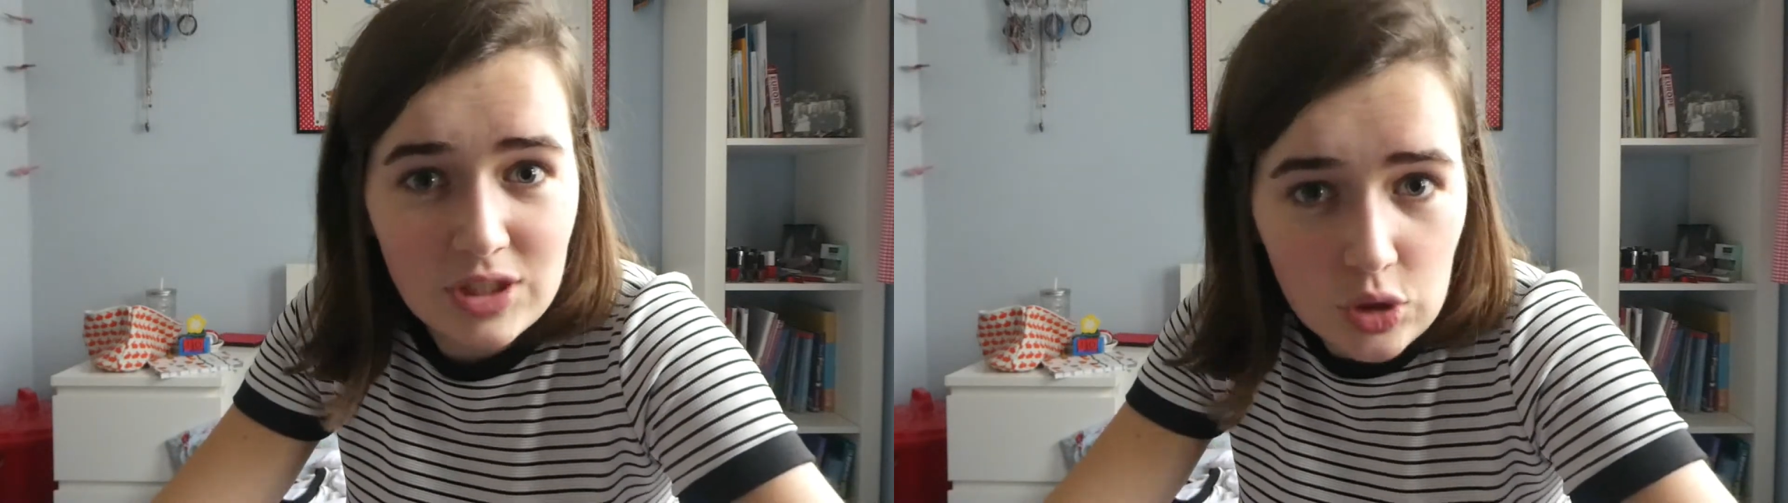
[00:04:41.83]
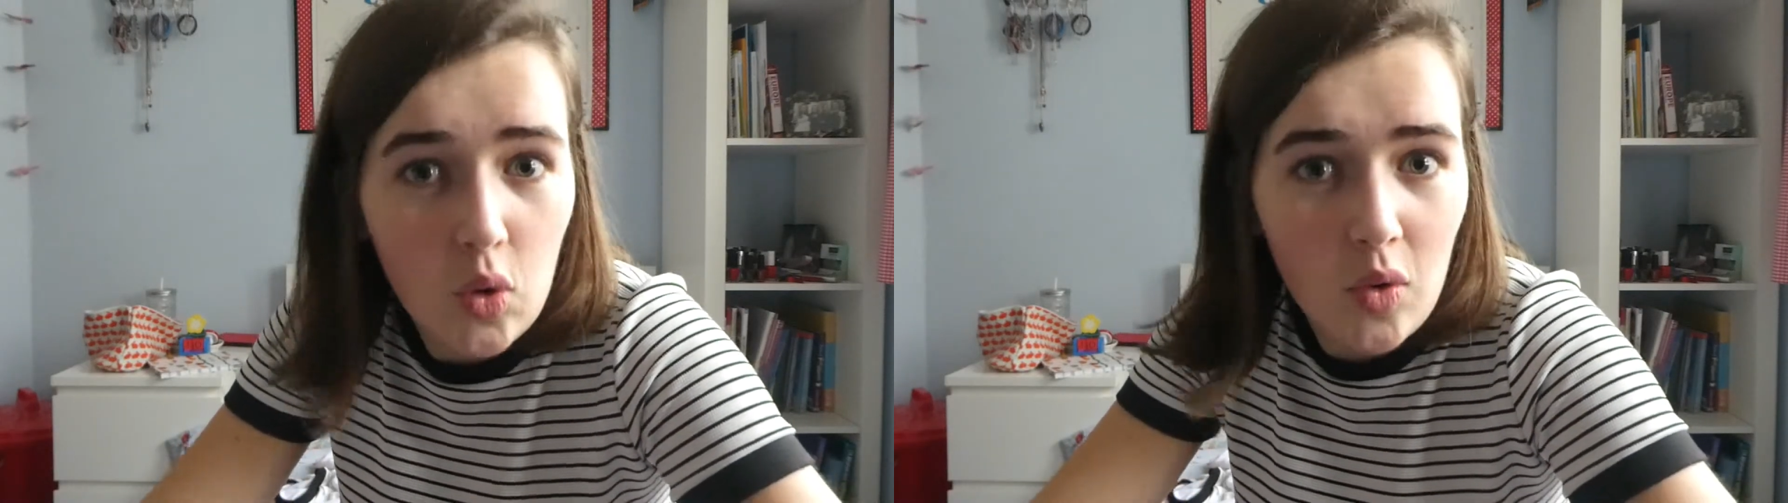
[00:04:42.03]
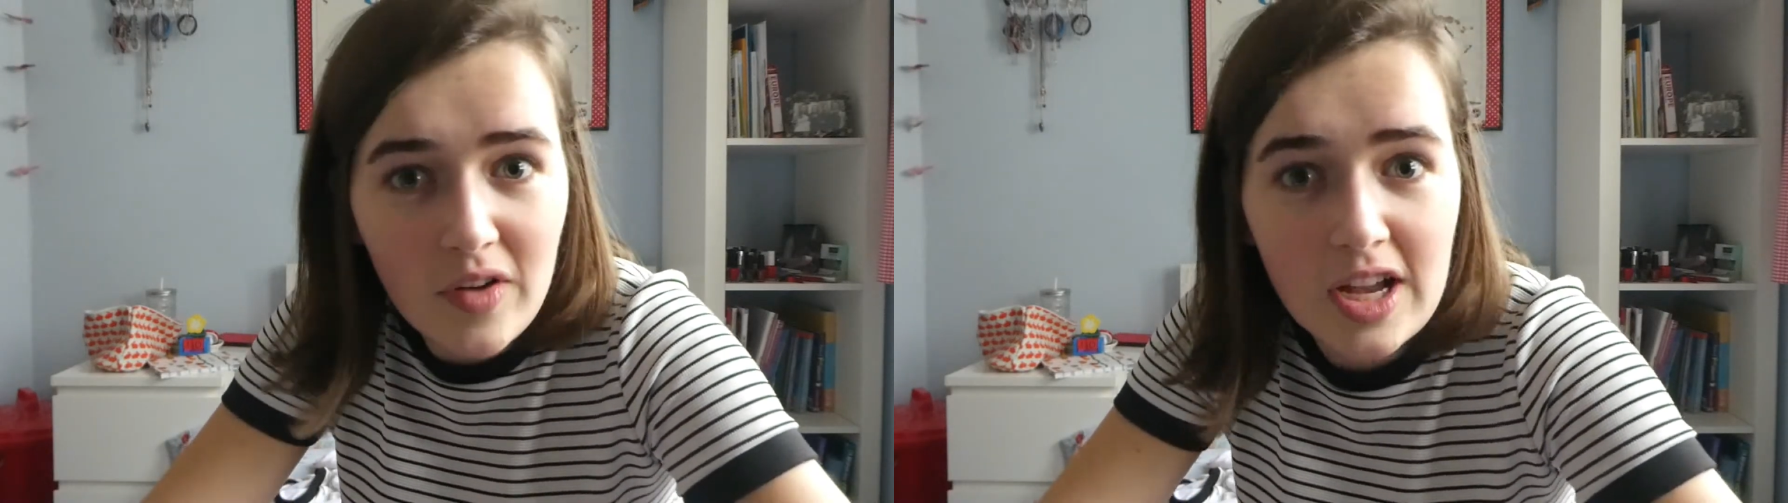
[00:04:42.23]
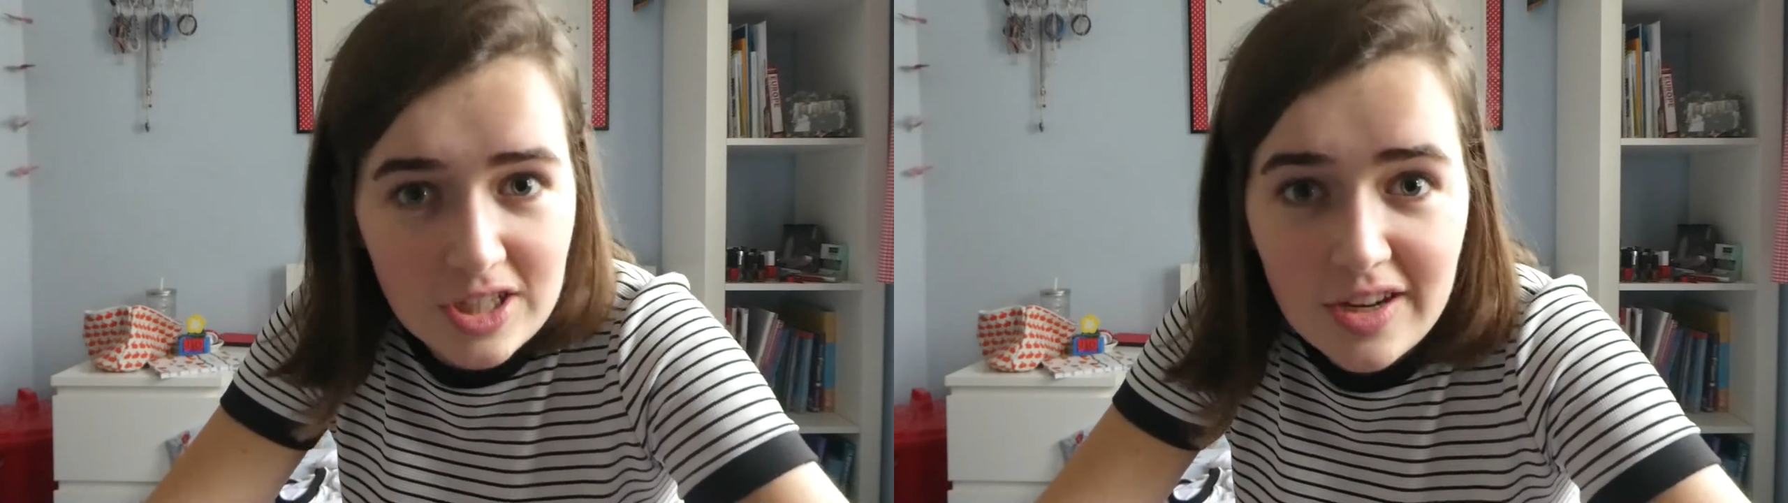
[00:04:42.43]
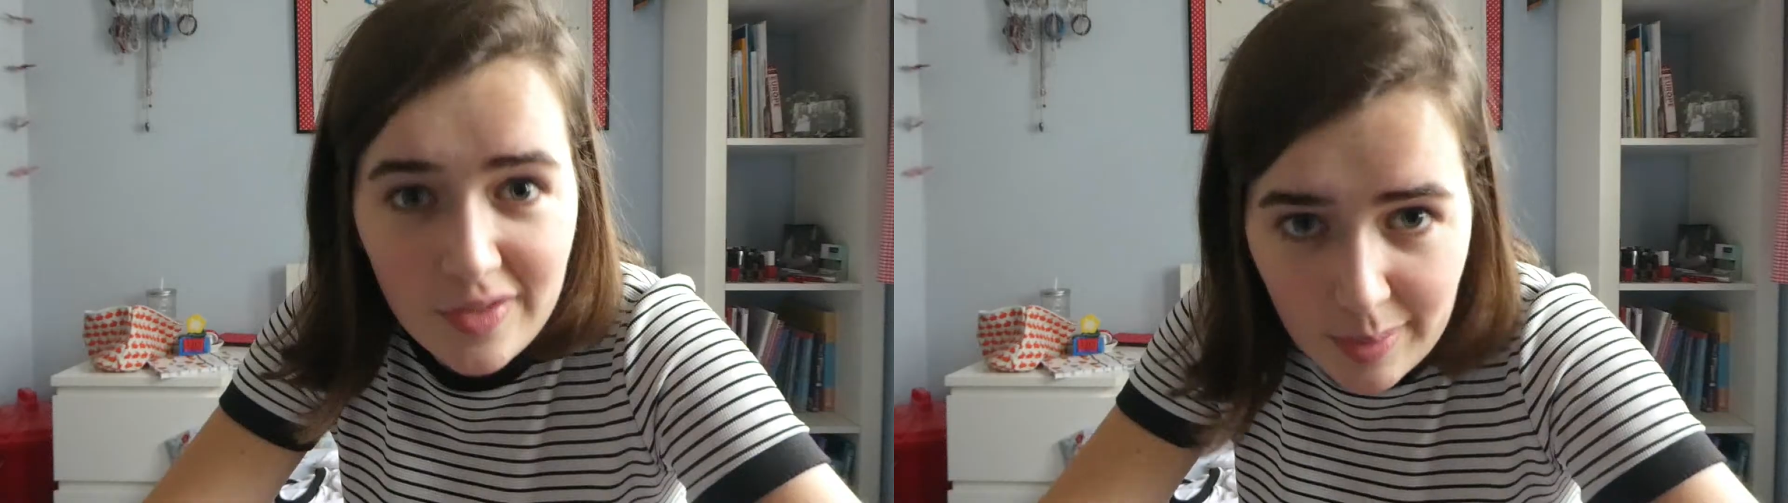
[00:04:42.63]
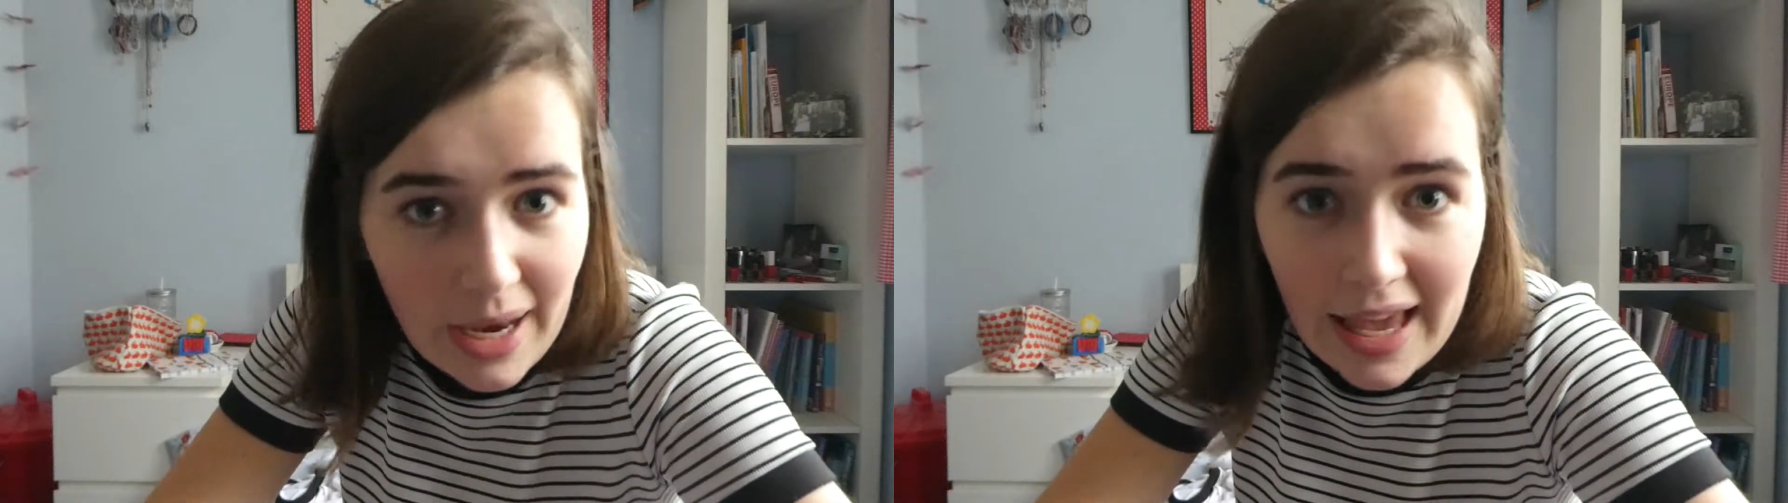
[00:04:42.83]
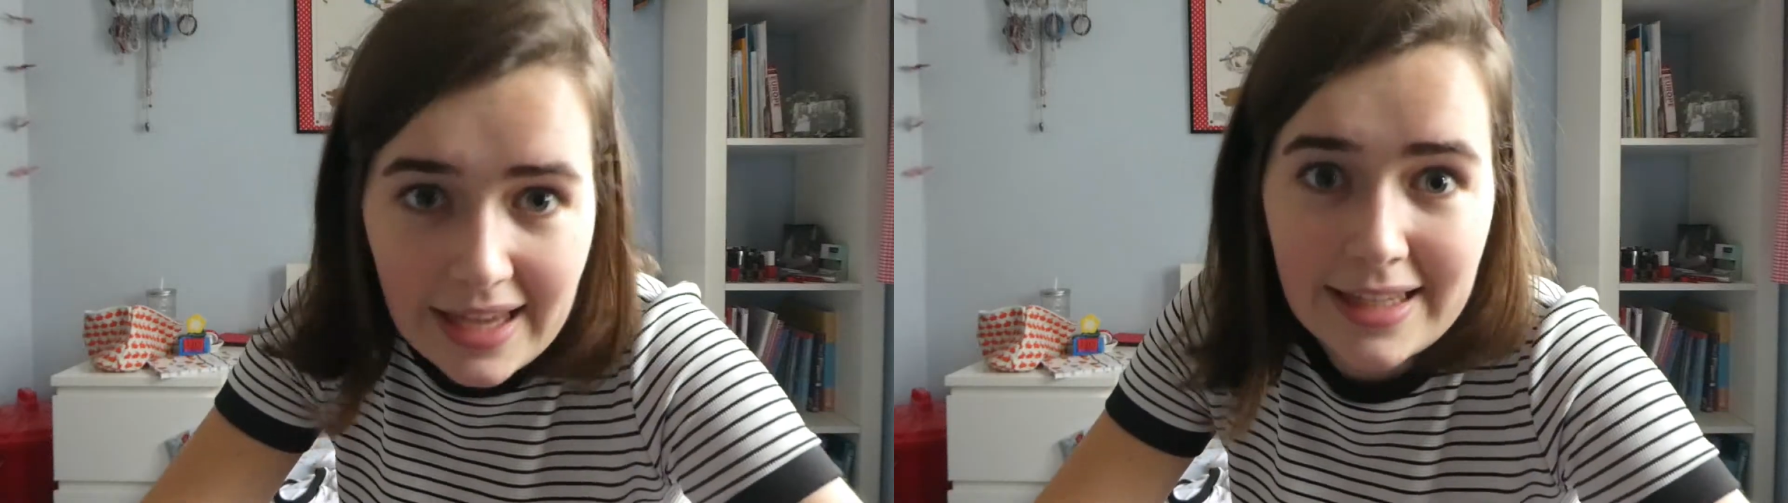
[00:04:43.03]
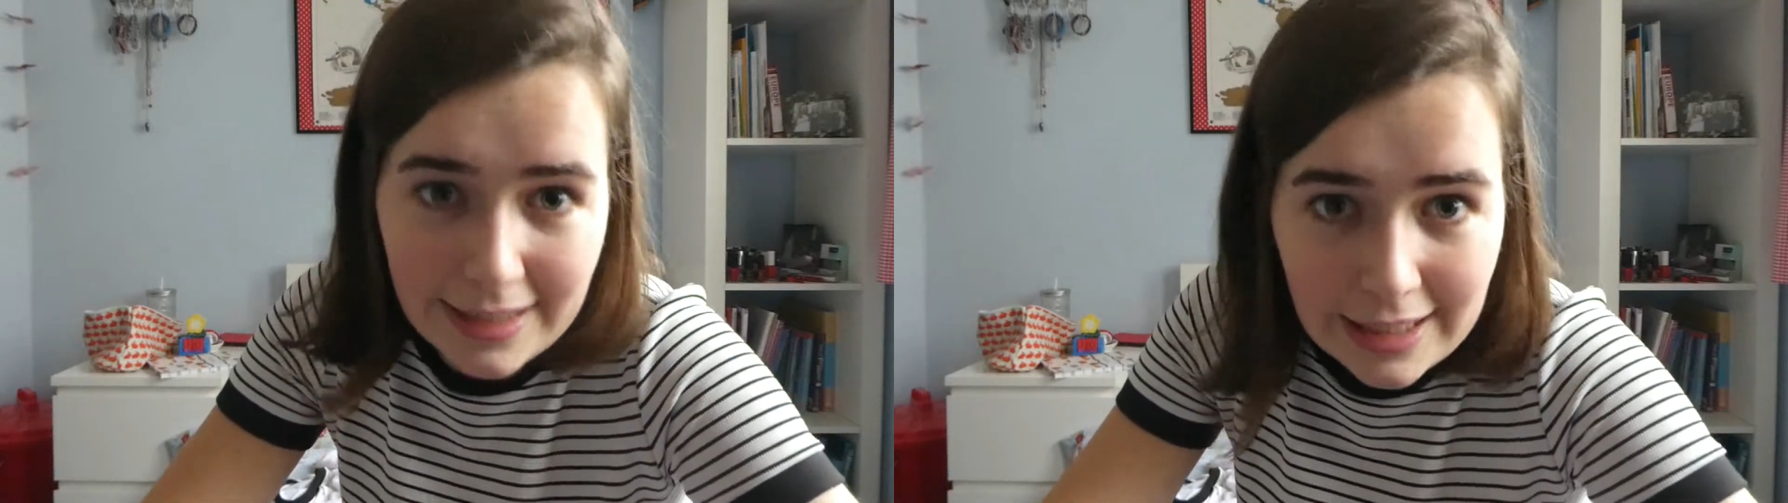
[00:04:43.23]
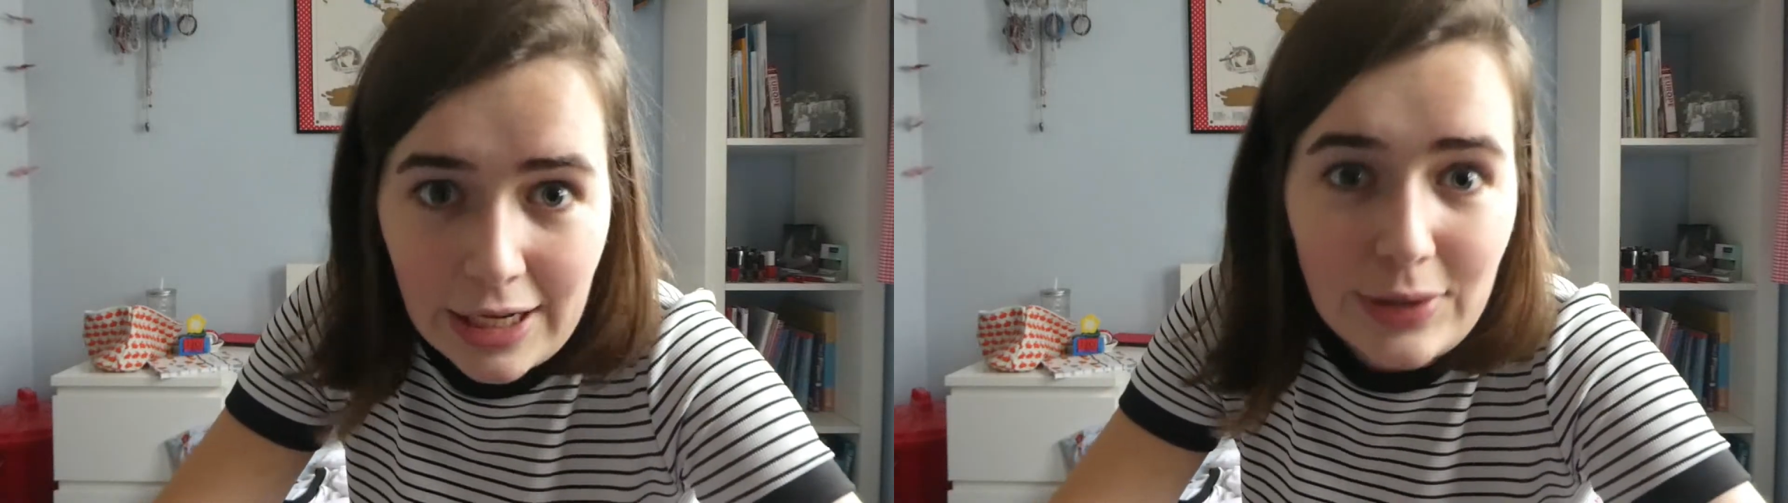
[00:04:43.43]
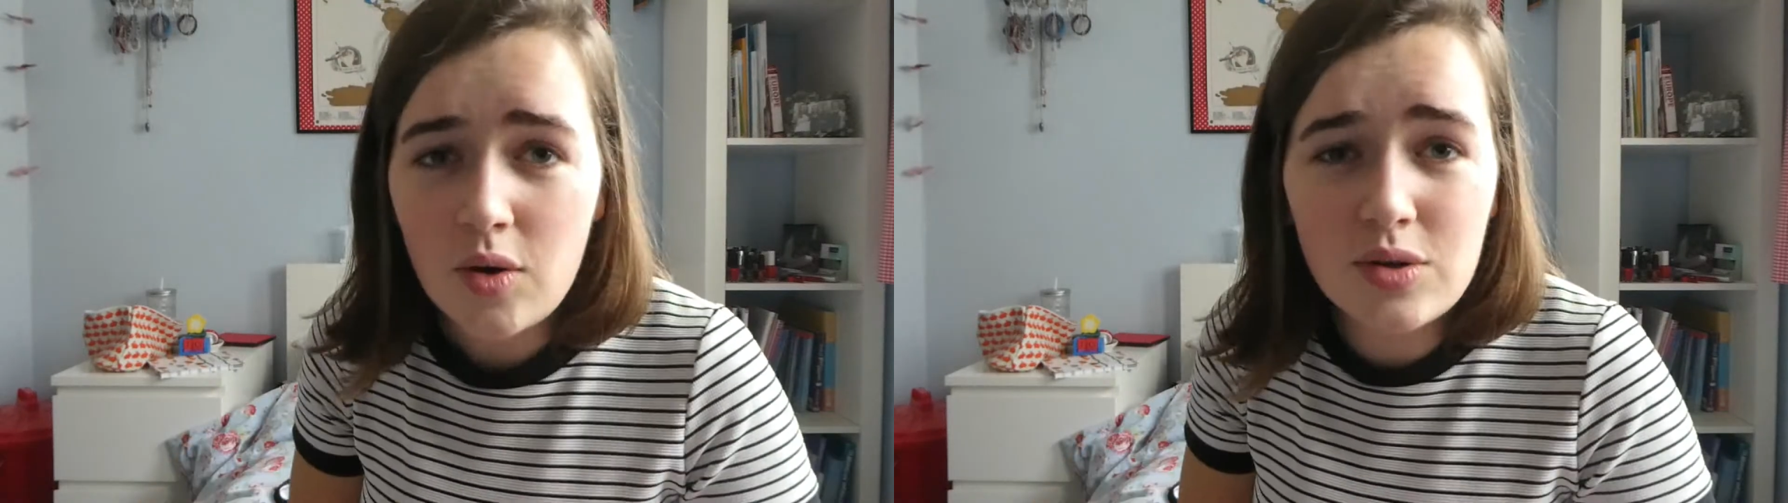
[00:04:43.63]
your version of the play, you know?